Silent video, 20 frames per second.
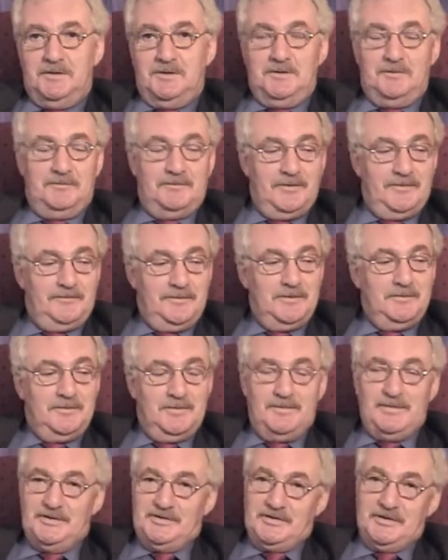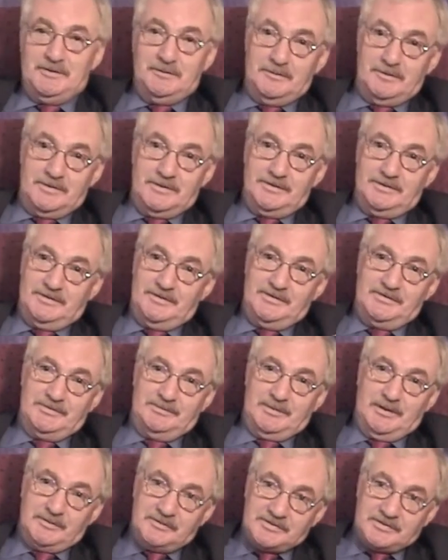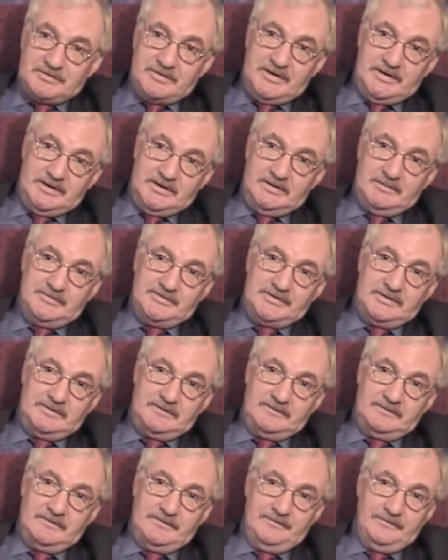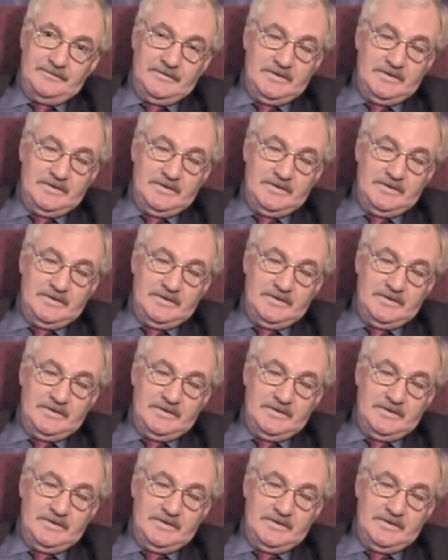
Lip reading: you review the bits in order as a pulse train comes off.